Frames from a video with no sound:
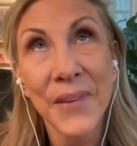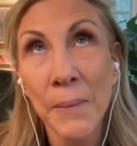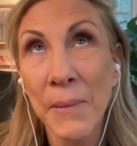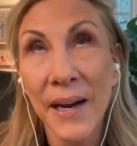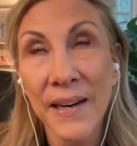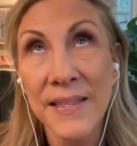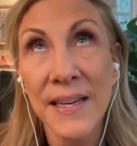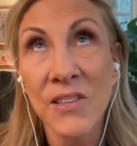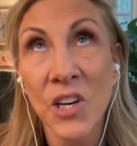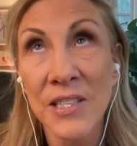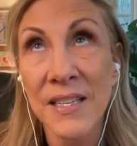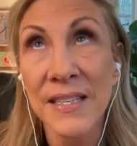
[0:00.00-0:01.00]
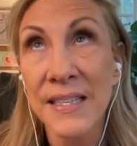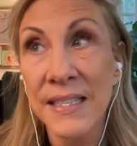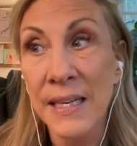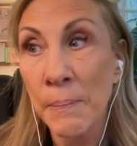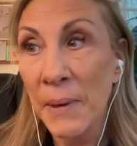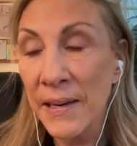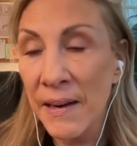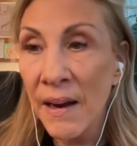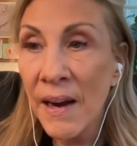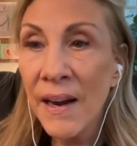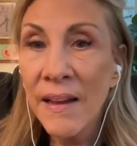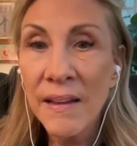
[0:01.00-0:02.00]
I'm not going to say narcissistic, but
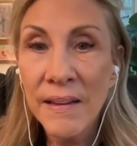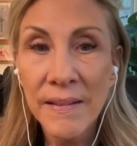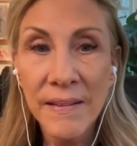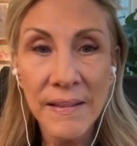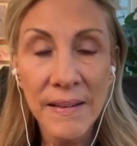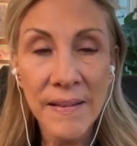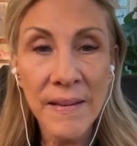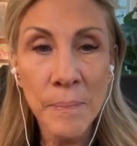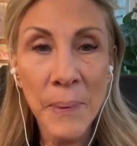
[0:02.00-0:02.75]
the